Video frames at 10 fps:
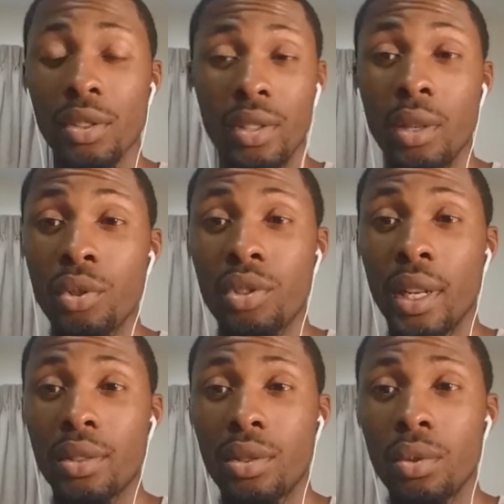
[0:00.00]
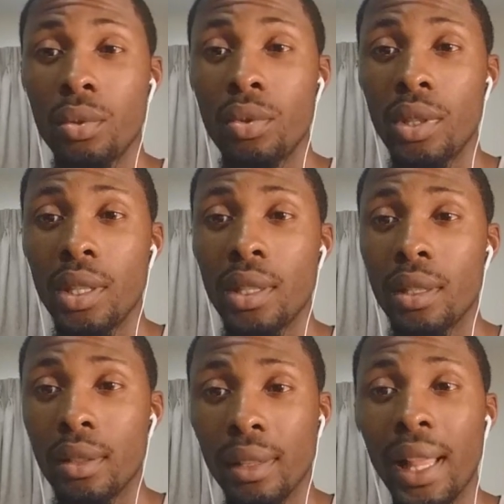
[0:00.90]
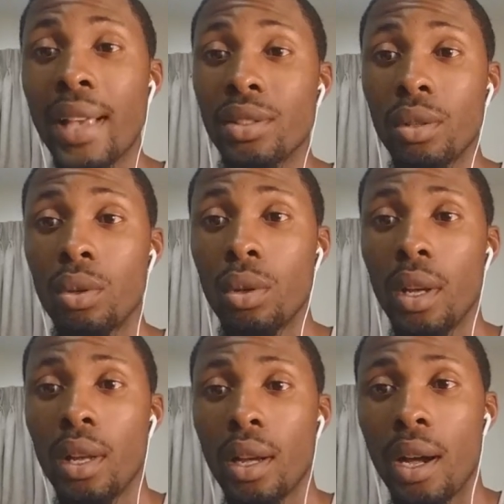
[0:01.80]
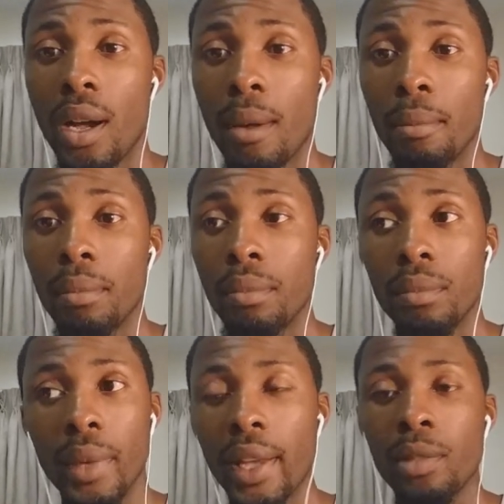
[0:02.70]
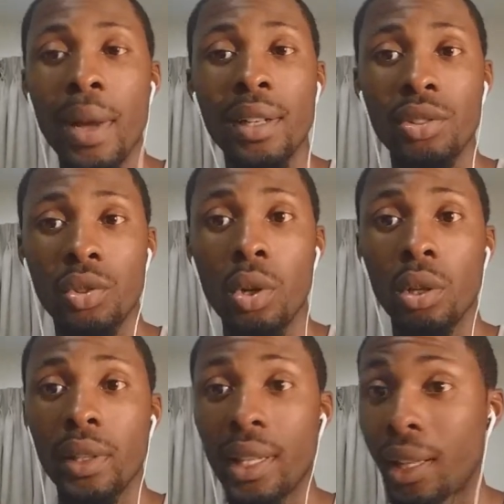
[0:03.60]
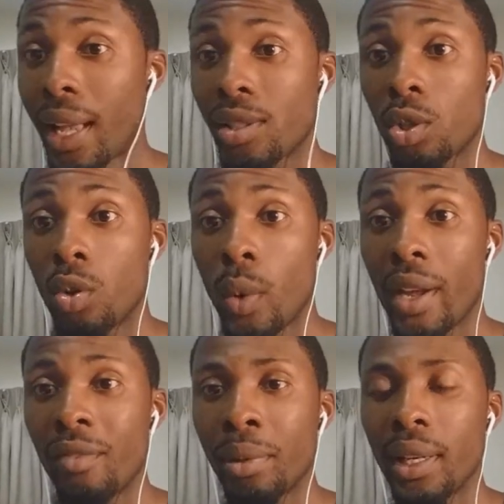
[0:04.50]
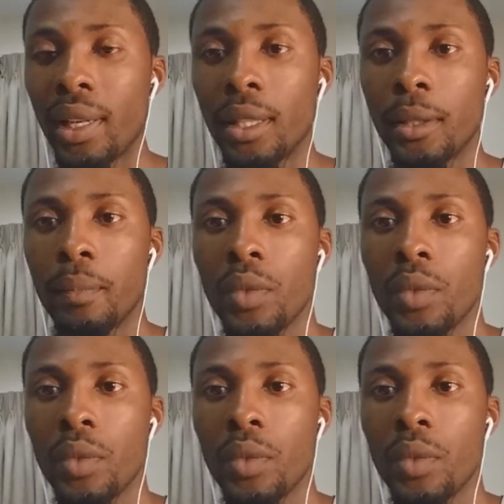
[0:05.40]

still stick to the classical Xbox controller and the classical way of playing.